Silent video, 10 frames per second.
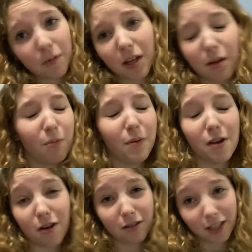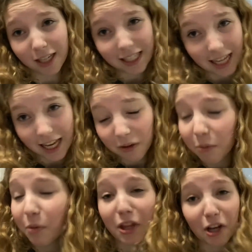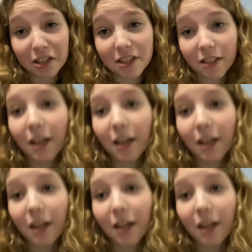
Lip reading: and it'll be gone like a day with us.